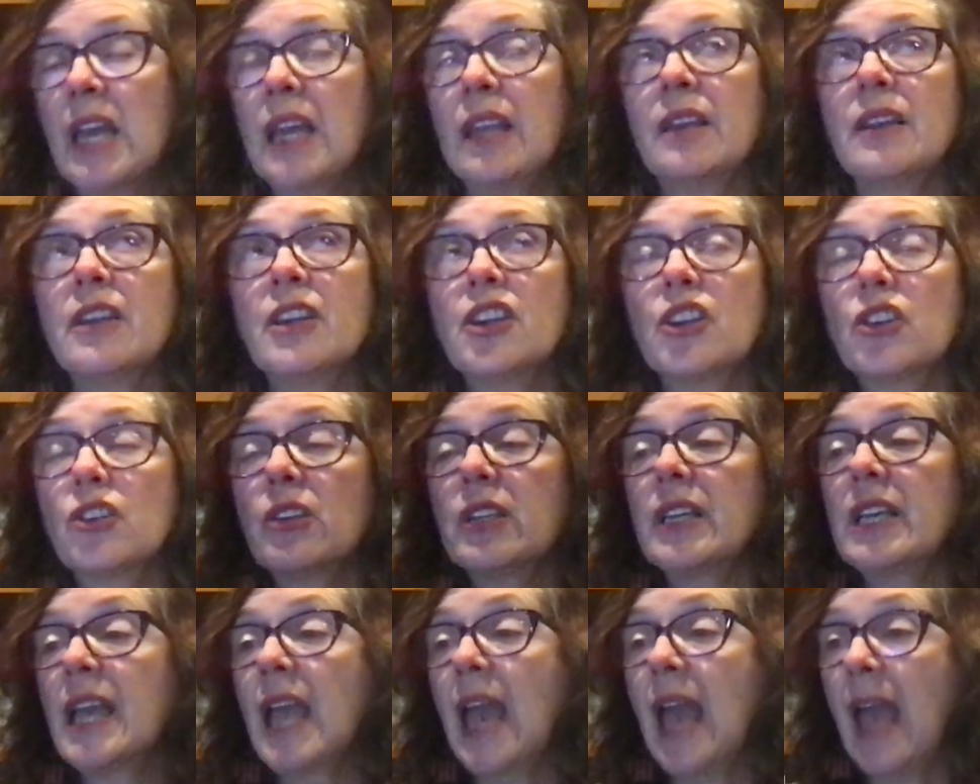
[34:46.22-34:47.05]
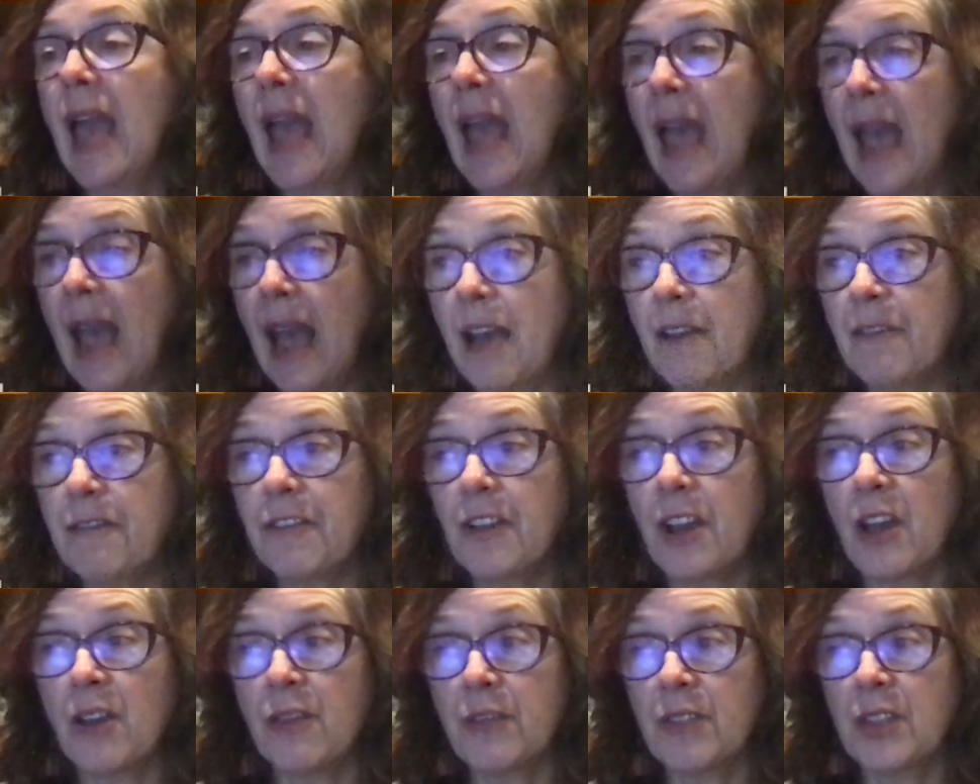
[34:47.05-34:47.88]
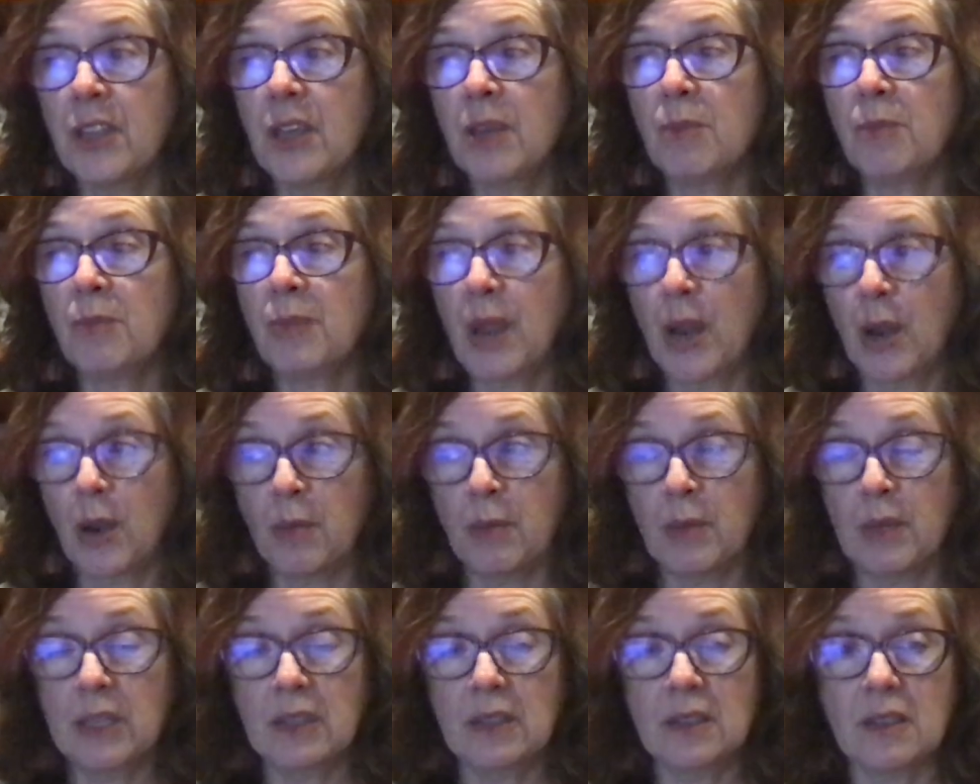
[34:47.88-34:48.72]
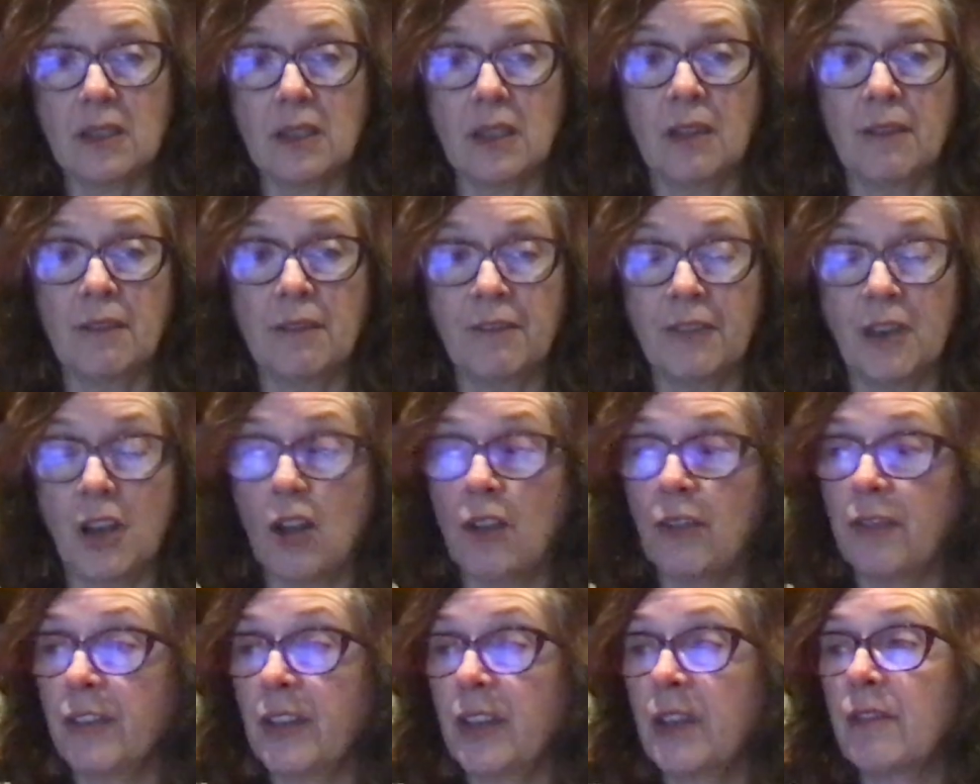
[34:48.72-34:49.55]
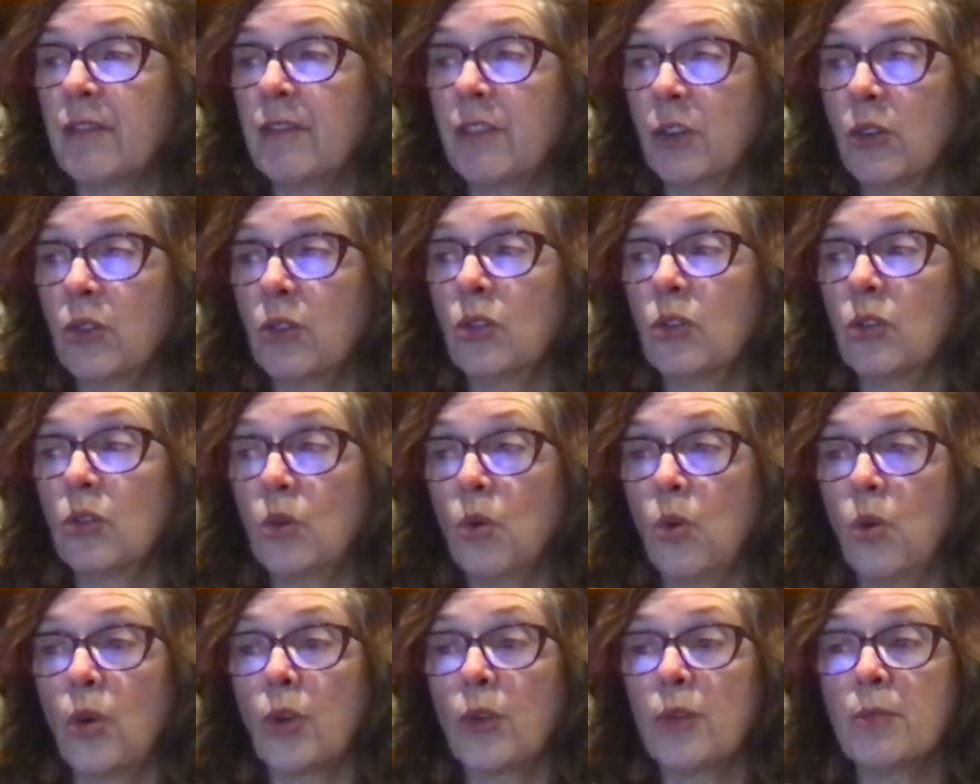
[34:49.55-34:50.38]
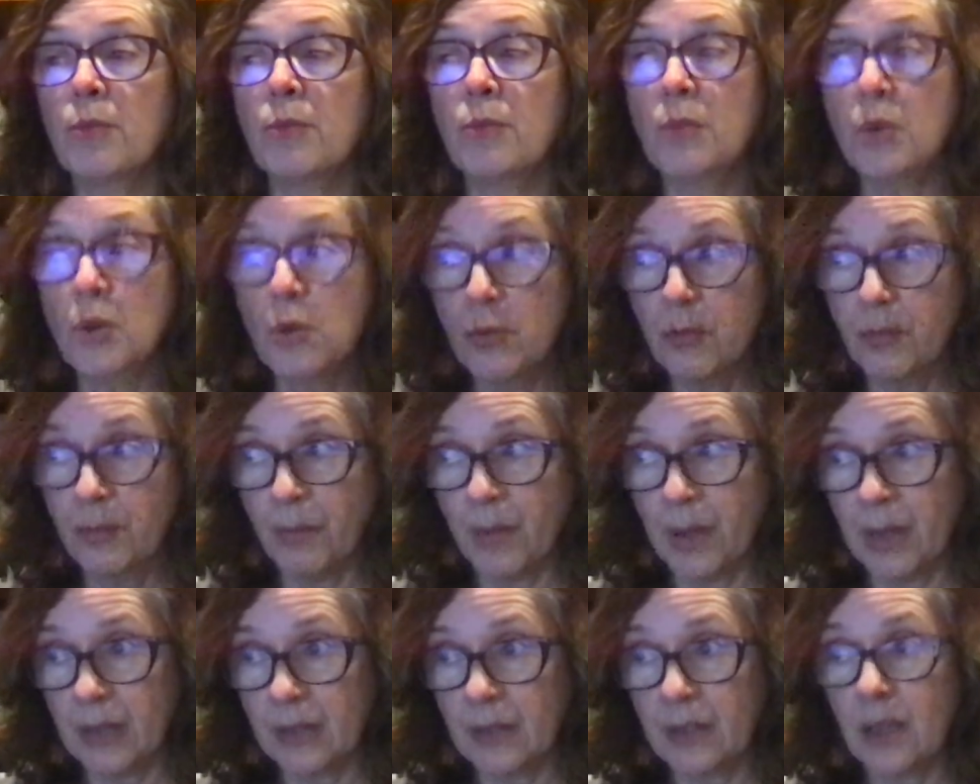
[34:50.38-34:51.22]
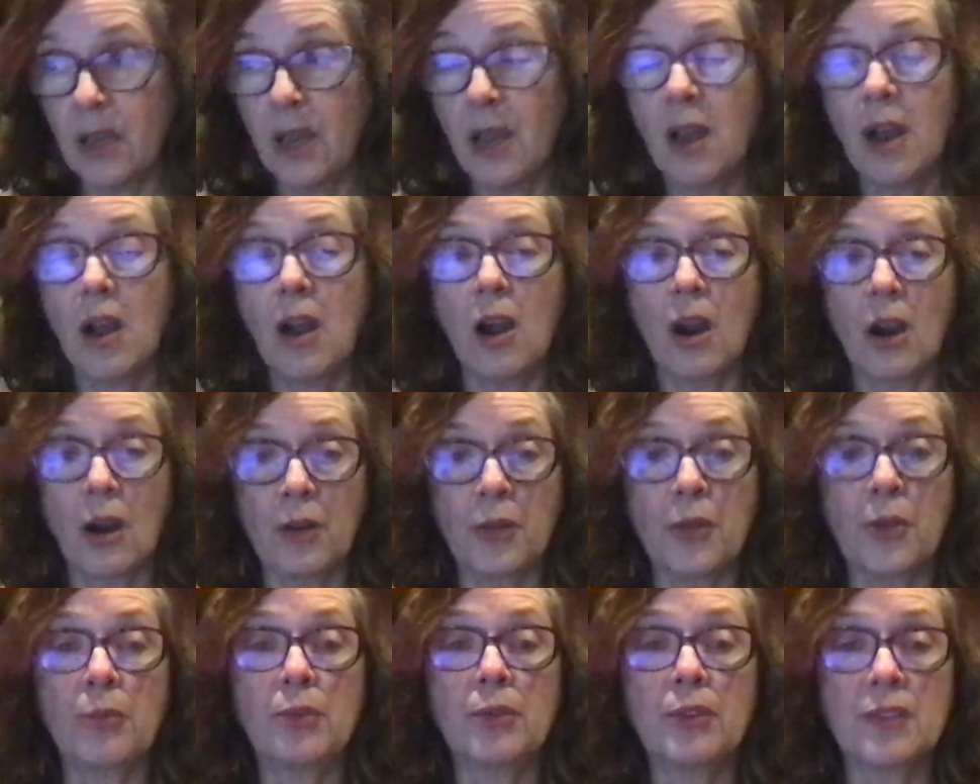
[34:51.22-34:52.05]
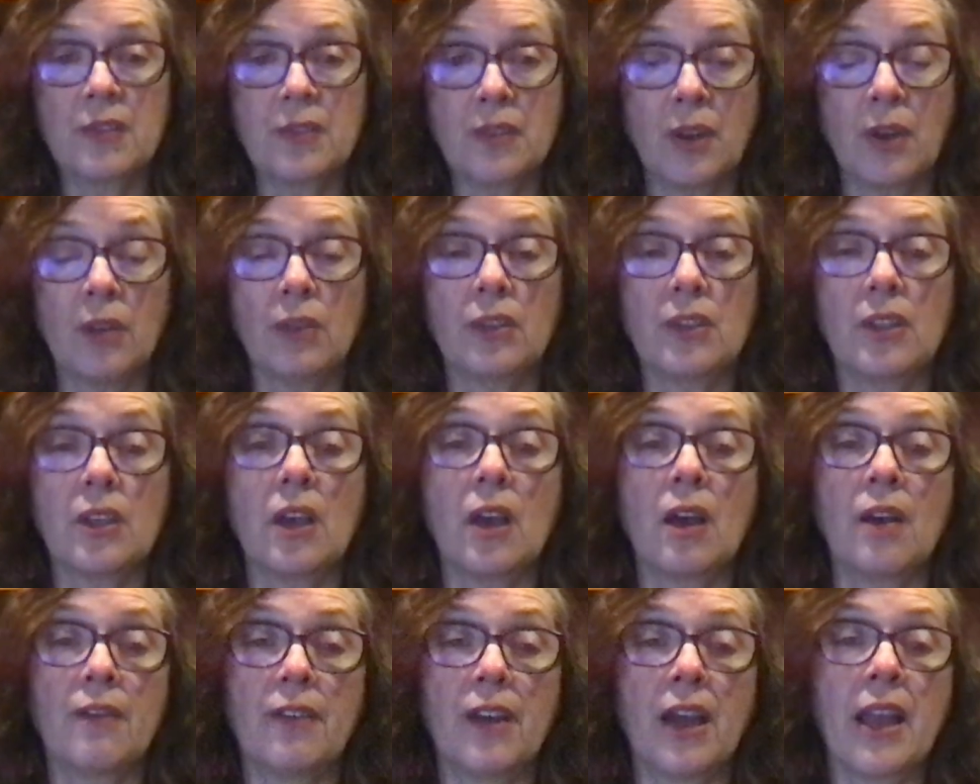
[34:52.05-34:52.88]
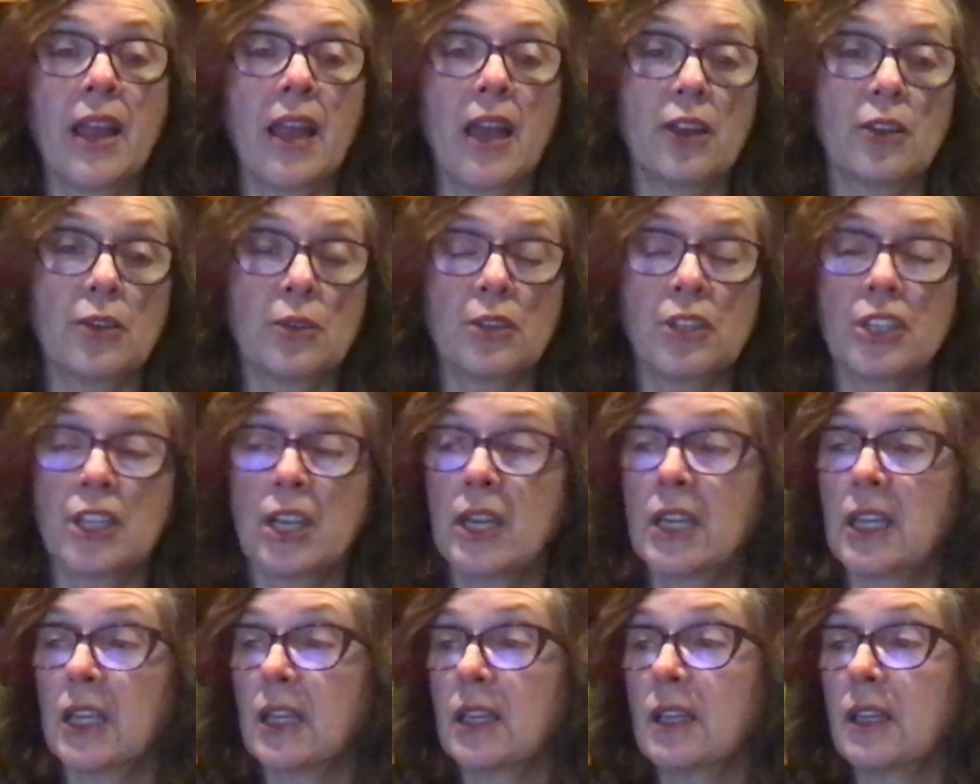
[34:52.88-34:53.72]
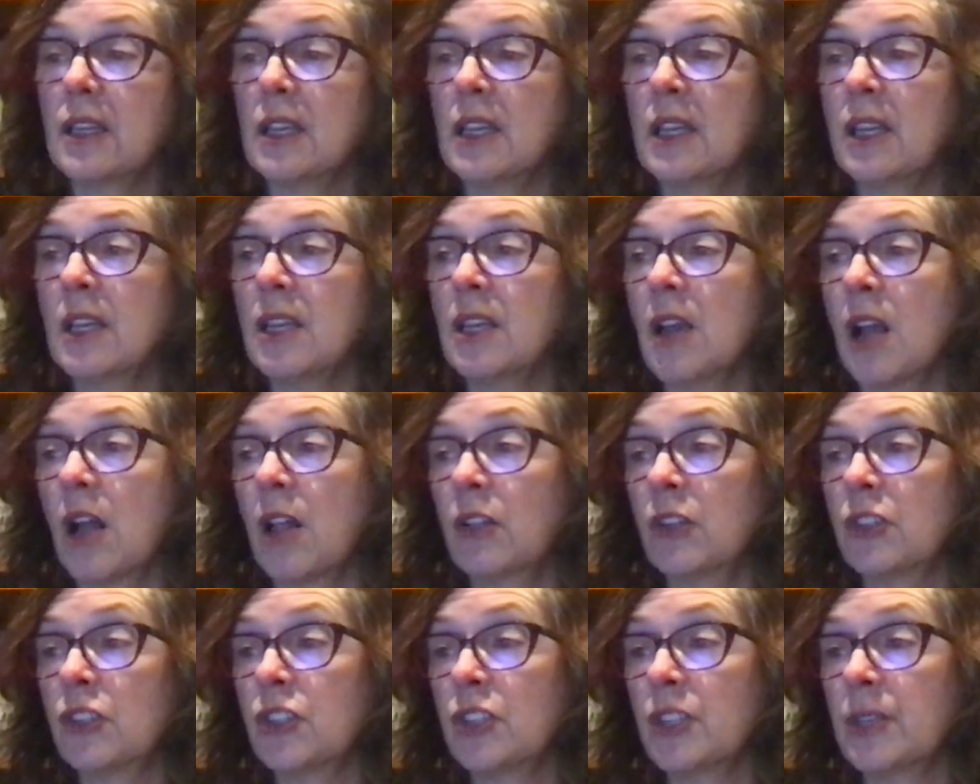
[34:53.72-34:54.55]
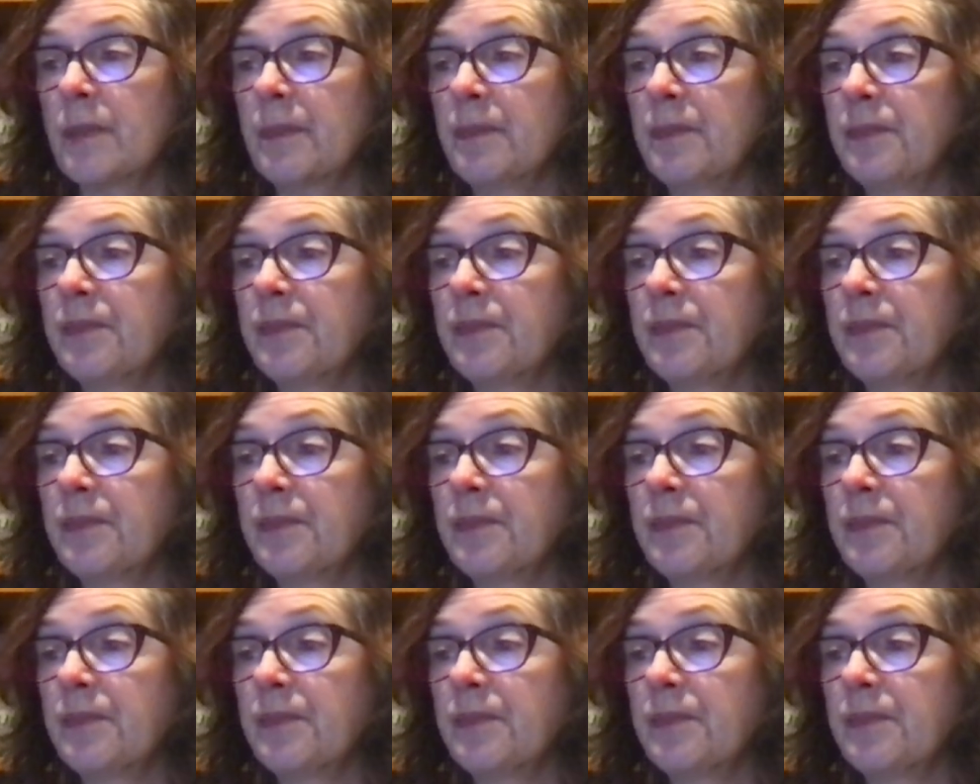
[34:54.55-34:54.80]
Nearly half of the impairments involving vocal cord movement are the result of iatrogenic etiology.